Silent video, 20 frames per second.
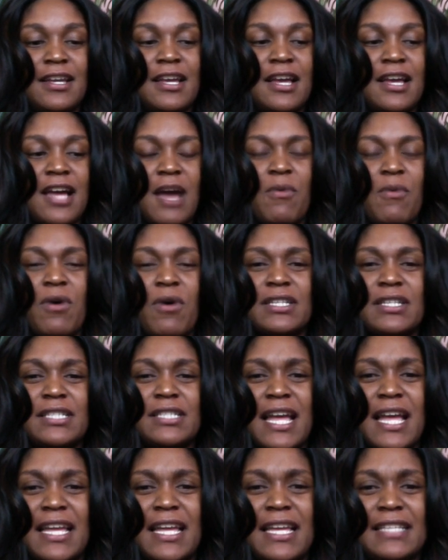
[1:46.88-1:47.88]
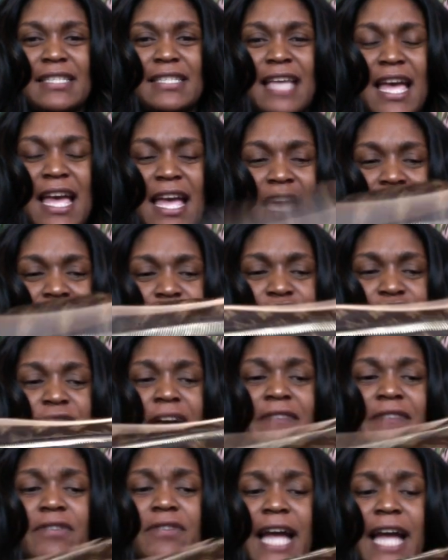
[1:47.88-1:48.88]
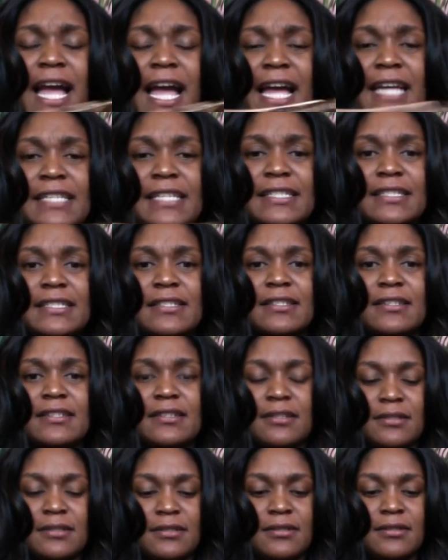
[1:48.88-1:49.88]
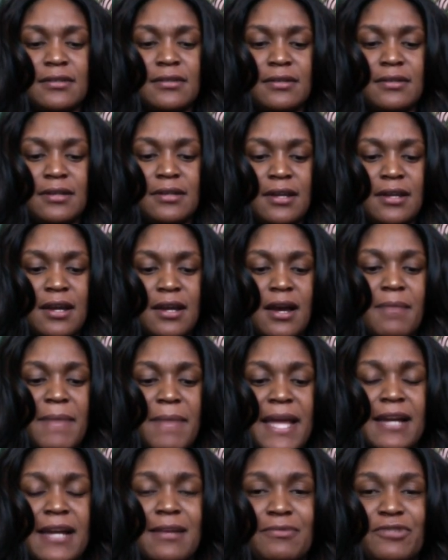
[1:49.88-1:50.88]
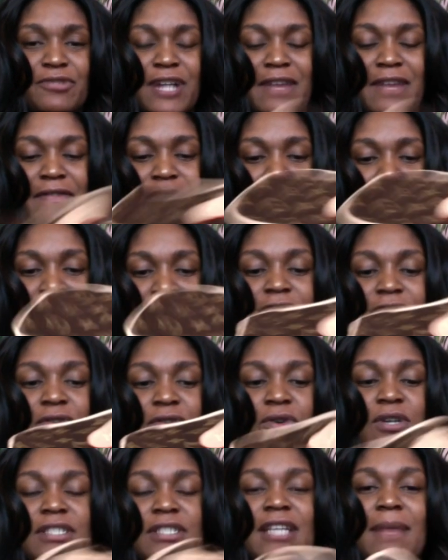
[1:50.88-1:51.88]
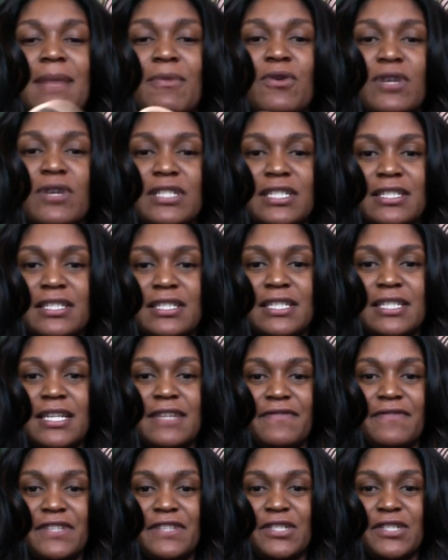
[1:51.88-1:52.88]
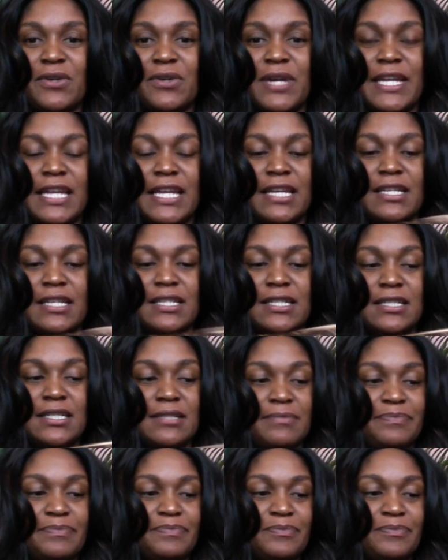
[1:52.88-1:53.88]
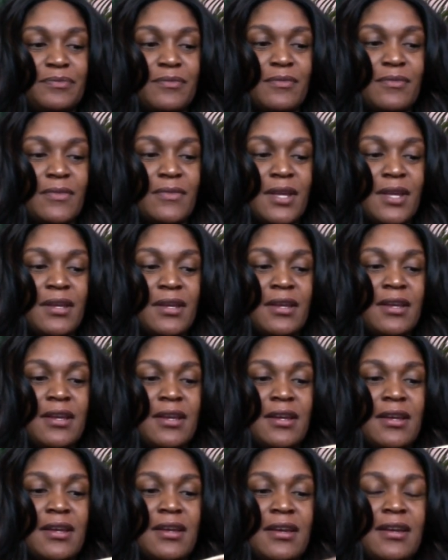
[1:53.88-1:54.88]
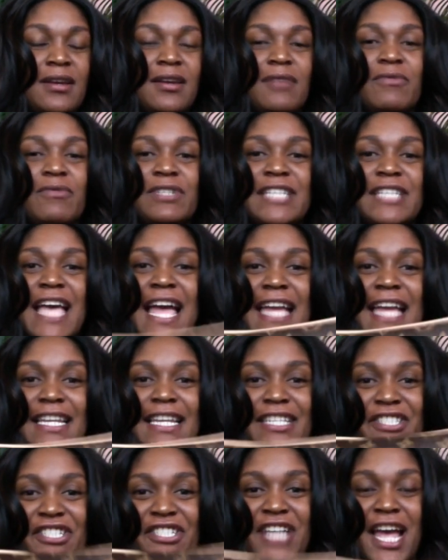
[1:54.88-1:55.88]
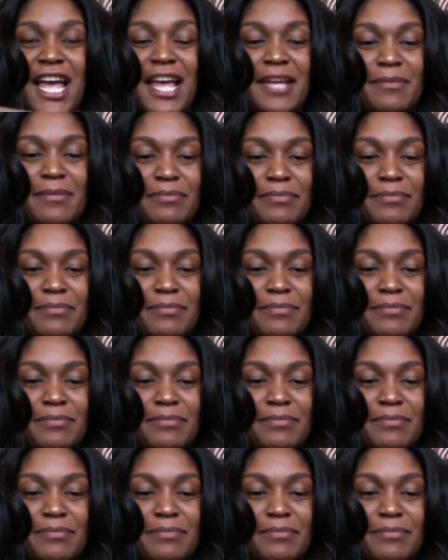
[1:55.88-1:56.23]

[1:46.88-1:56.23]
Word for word: I want to say it's a travel case. A makeup travel case. Of course, I'm going to stuff it so it can um, retain its shape.